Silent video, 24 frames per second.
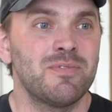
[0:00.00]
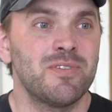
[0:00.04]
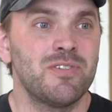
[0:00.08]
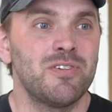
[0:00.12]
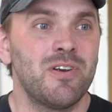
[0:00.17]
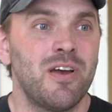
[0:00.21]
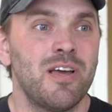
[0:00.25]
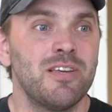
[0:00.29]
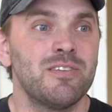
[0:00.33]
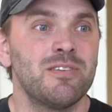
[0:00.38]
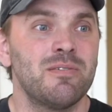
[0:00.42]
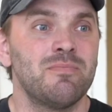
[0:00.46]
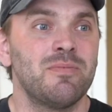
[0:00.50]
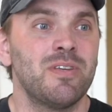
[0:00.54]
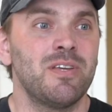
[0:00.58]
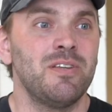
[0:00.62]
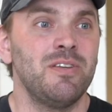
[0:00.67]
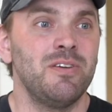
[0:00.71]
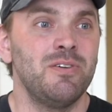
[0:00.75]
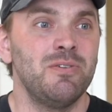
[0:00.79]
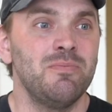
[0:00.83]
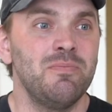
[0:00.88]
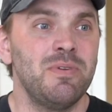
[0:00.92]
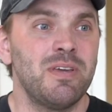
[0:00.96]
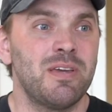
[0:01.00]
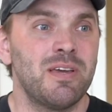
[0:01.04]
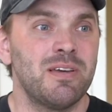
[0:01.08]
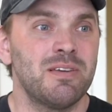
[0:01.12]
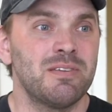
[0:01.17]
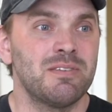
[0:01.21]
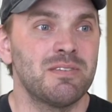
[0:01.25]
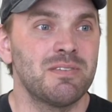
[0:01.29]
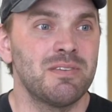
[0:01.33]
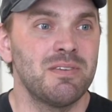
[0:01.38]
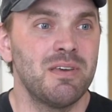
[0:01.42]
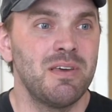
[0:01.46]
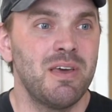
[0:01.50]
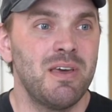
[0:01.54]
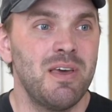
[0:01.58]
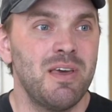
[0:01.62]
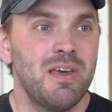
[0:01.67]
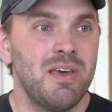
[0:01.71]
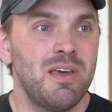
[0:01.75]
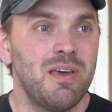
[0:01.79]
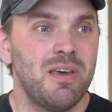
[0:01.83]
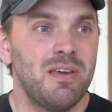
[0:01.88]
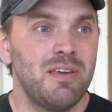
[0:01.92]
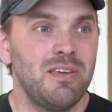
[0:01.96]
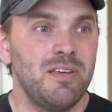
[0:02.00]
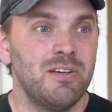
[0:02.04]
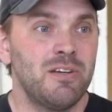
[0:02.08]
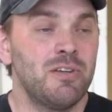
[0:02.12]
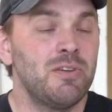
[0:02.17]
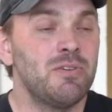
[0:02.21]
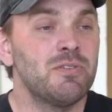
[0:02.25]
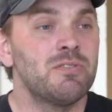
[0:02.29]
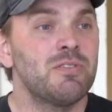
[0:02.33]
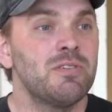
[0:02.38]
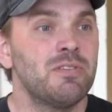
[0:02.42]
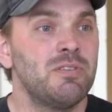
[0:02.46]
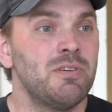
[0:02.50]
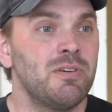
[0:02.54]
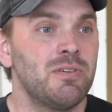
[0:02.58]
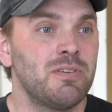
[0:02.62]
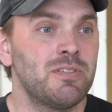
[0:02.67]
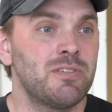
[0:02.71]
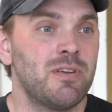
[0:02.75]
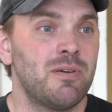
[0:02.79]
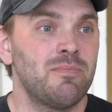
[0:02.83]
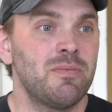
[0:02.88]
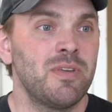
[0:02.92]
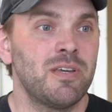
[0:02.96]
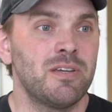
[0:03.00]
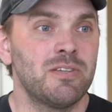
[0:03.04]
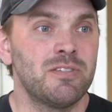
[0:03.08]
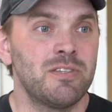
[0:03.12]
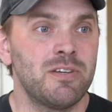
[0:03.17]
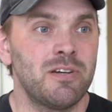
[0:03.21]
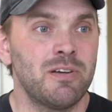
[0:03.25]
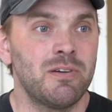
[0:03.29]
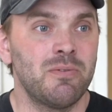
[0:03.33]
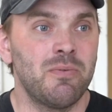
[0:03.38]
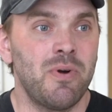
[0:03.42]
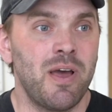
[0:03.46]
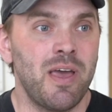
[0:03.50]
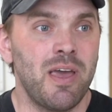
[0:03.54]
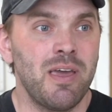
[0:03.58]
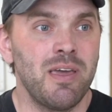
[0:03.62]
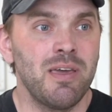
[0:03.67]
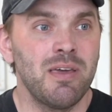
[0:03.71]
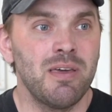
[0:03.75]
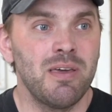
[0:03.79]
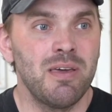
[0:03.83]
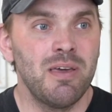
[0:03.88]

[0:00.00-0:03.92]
to try something new because you're used to doing something a certain way.